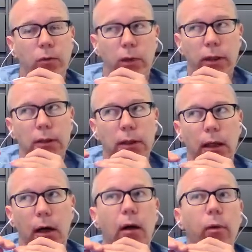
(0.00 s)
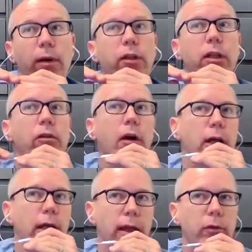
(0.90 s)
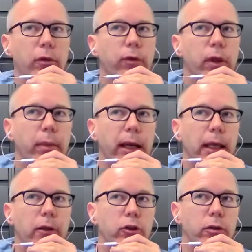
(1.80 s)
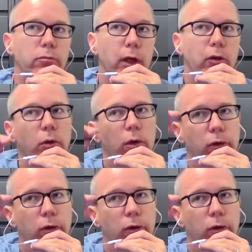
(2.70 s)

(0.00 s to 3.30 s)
have these target levels for the medication.